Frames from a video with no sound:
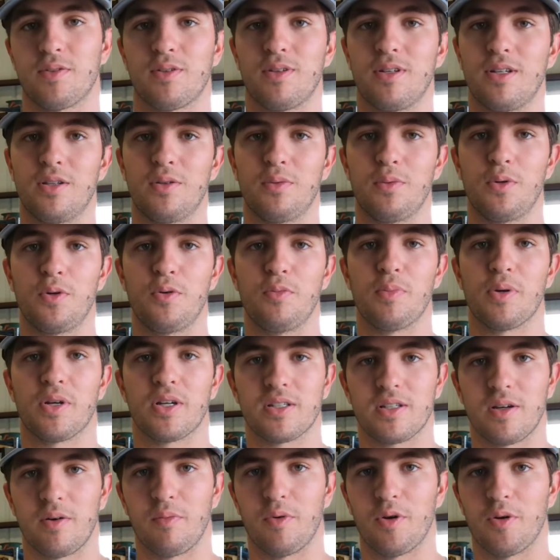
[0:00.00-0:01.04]
clean the wound
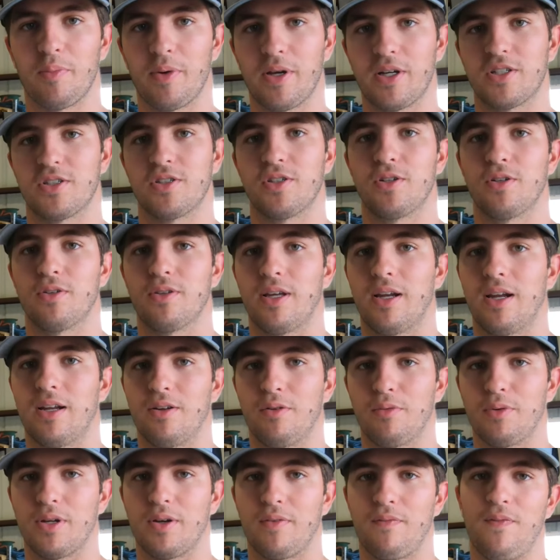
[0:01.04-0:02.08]
because I want to make sure that I
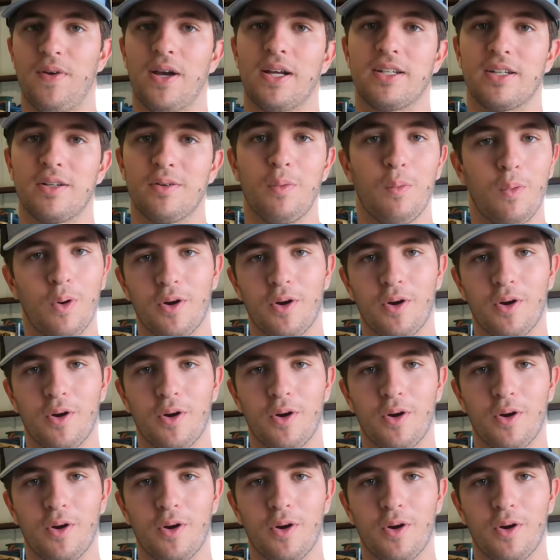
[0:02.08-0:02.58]
don't get infected.